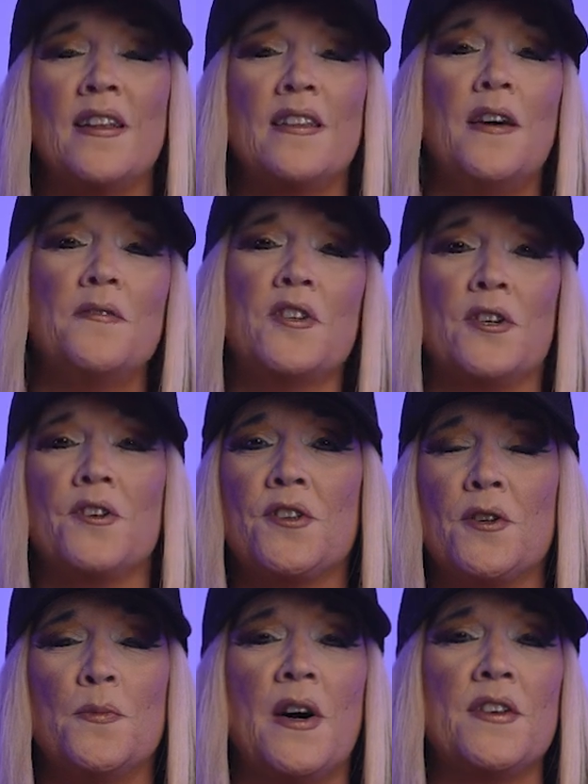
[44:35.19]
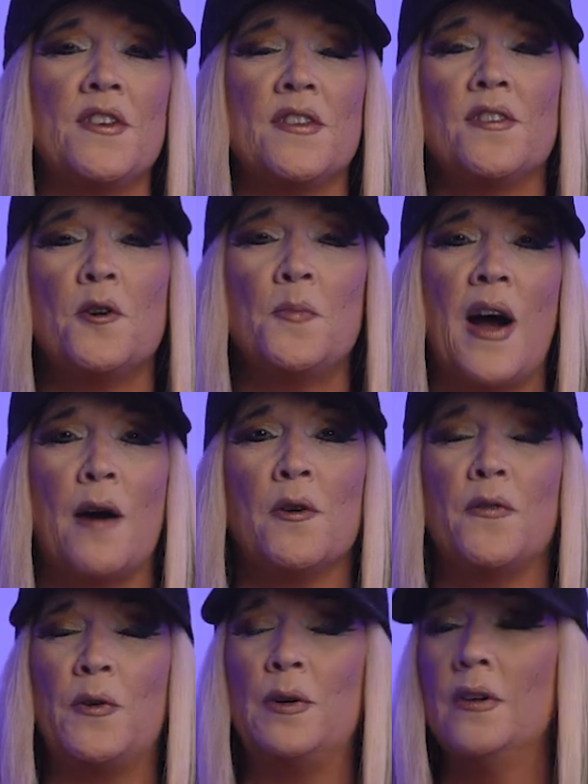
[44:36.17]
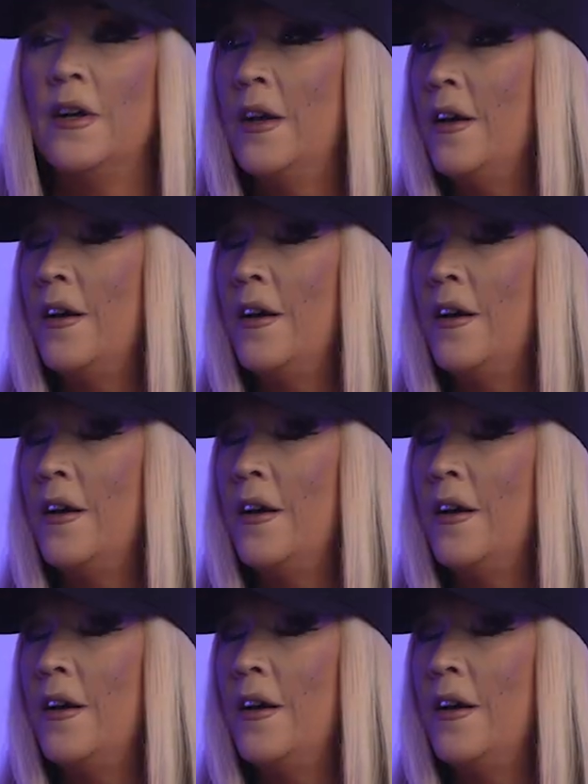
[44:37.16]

I love church so much. It's so powerful.